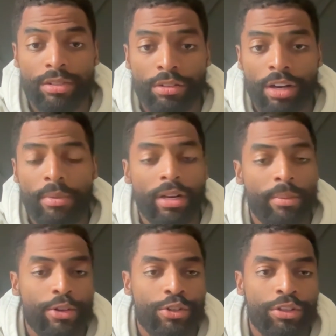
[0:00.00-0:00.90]
So coming out
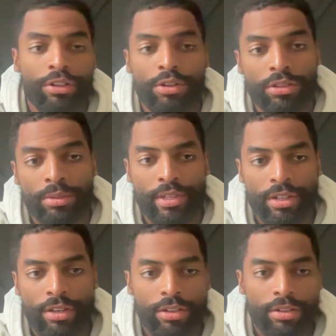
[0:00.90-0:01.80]
of my junior year, going to my
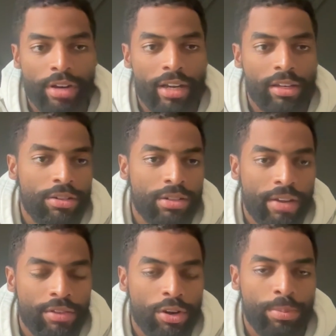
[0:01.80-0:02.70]
senior year, Nike used to
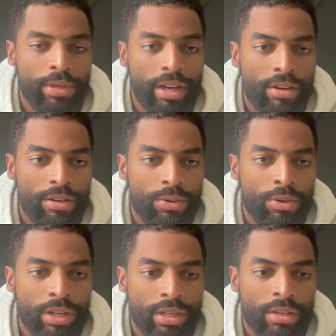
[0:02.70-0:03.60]
have the opening out in
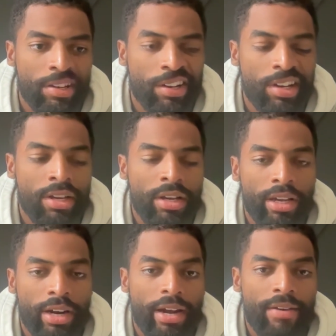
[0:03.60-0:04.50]
Oregon,
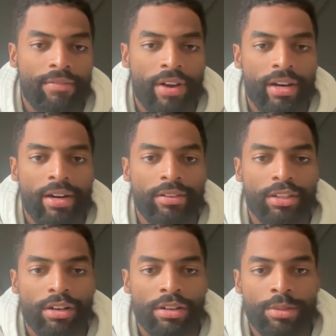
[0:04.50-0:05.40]
and I got invited out
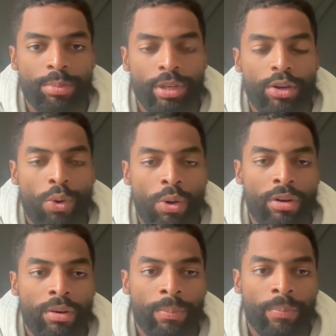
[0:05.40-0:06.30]
there to play
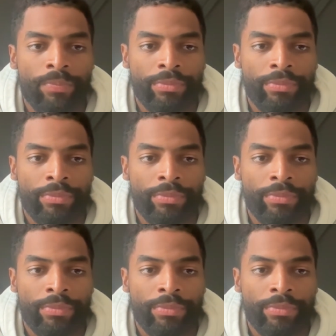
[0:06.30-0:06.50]
corner.